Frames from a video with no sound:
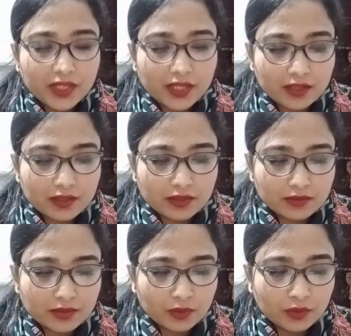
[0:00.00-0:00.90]
uh,
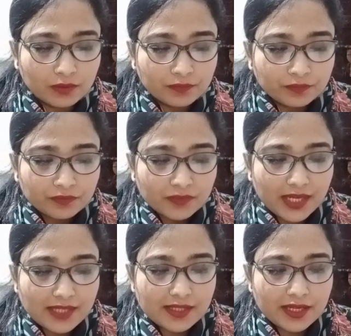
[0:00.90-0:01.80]
you know,
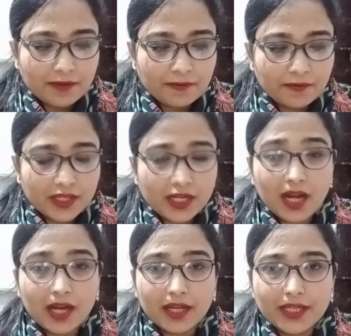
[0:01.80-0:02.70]
as if in a
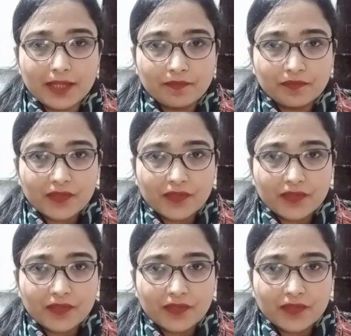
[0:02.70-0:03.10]
hurry,